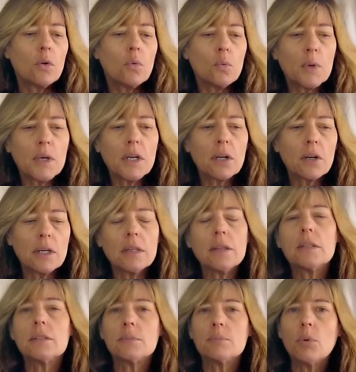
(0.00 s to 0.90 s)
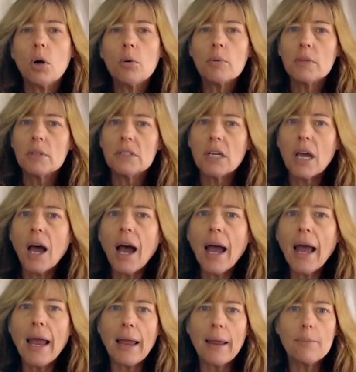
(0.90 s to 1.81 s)
we are in this moment in
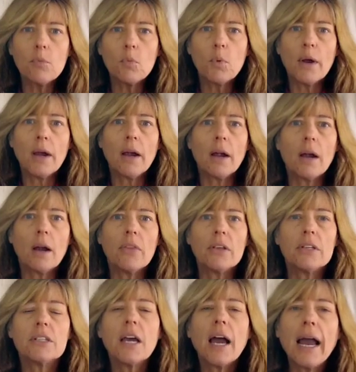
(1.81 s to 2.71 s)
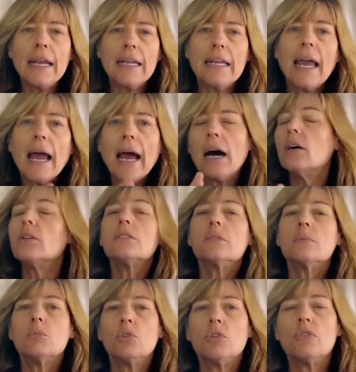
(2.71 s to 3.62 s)
time where the tiny
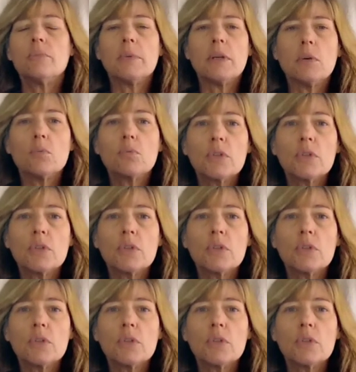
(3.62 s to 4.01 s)
house movement